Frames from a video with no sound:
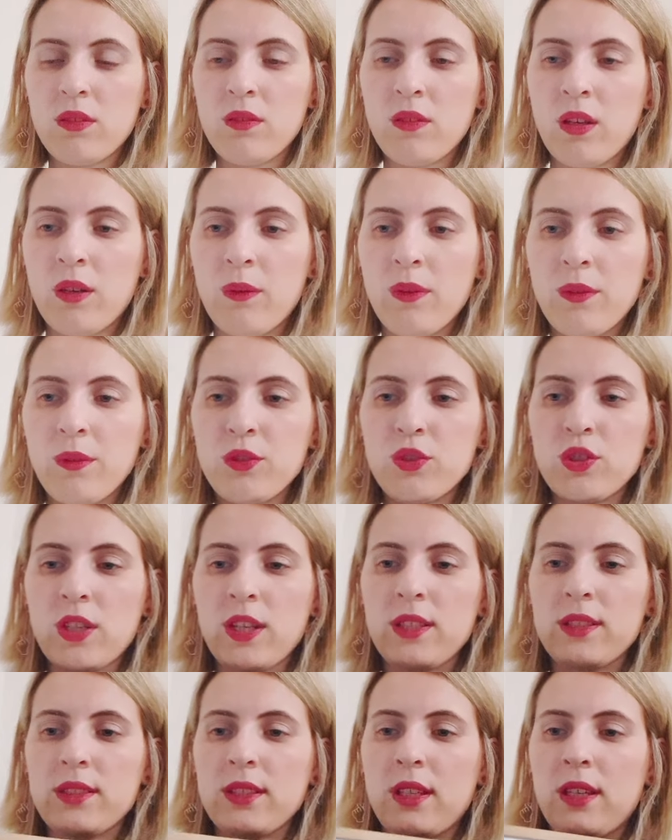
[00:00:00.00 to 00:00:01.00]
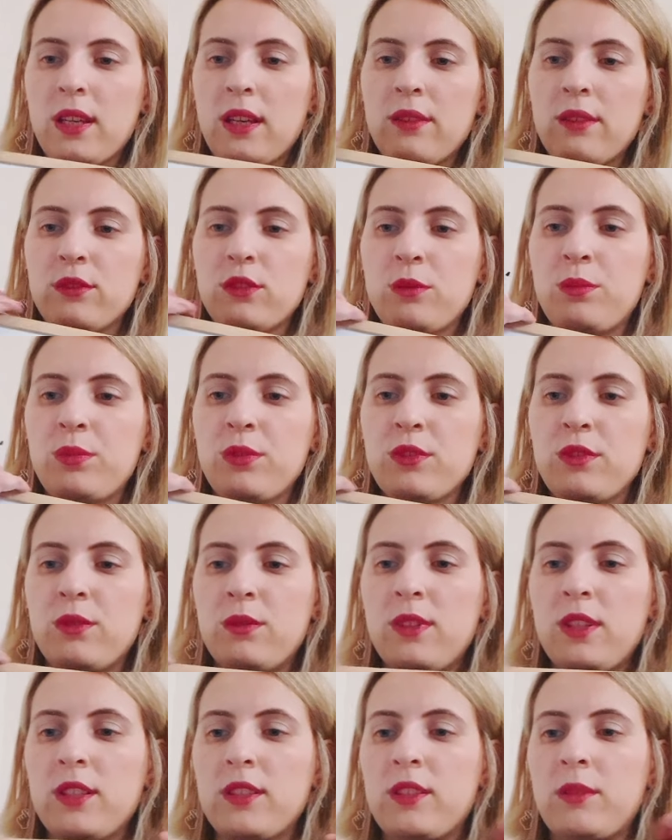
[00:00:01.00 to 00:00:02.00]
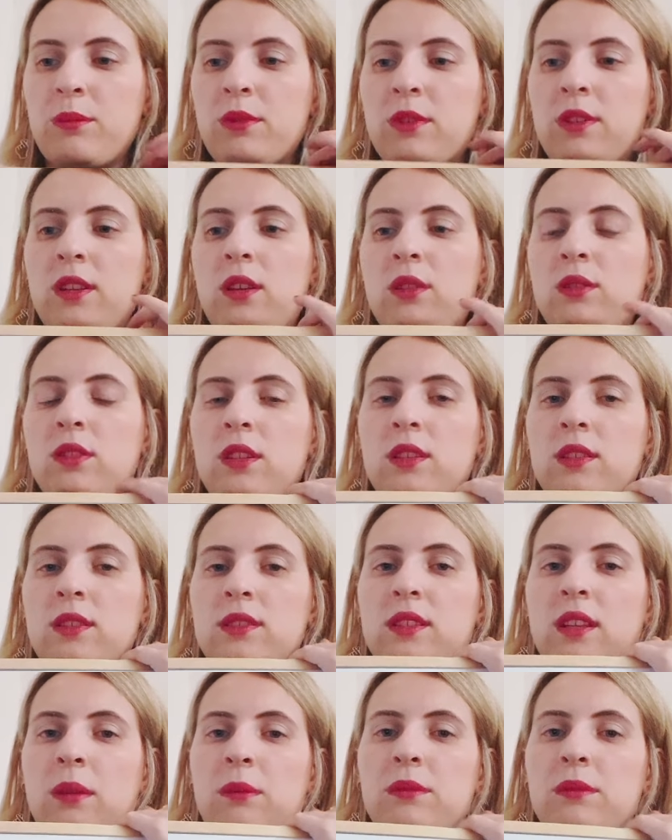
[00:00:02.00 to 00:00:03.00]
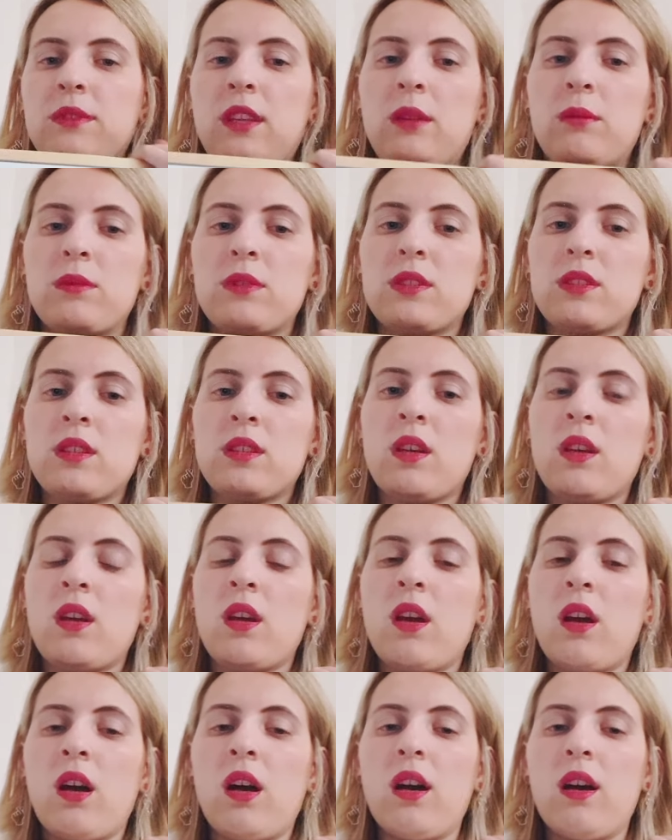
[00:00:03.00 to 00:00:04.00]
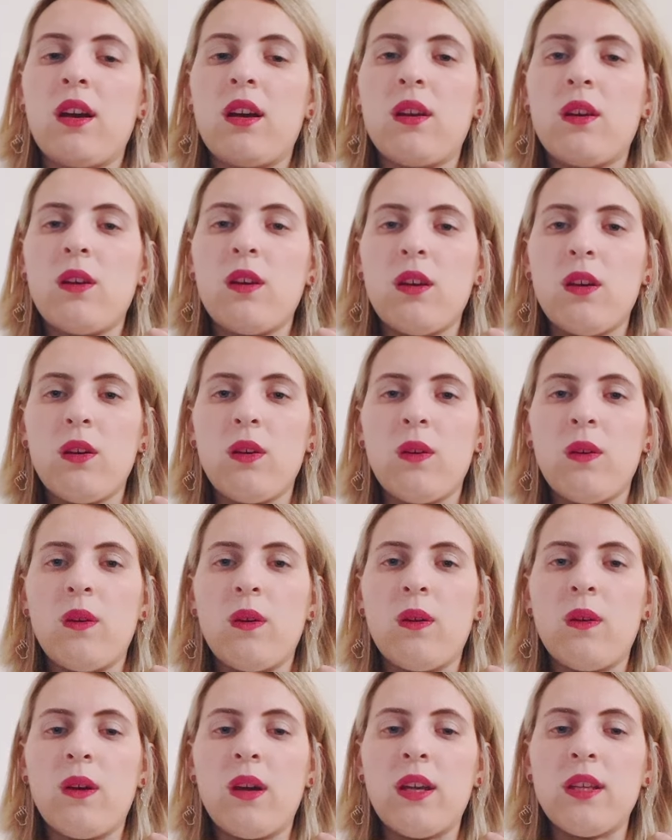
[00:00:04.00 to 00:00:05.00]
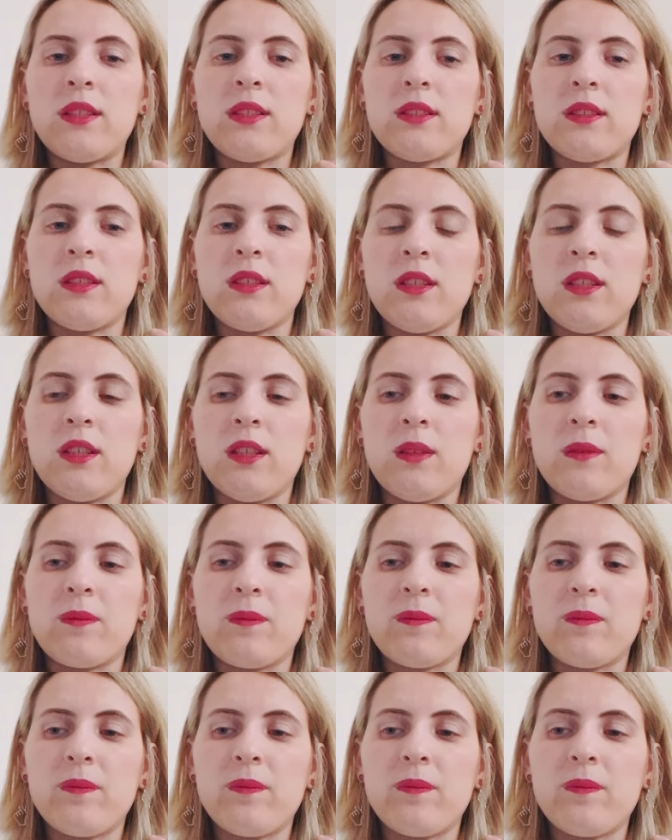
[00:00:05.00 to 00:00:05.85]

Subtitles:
I wonder which case I have to put the relative pronoun in sometimes. Ah, I see.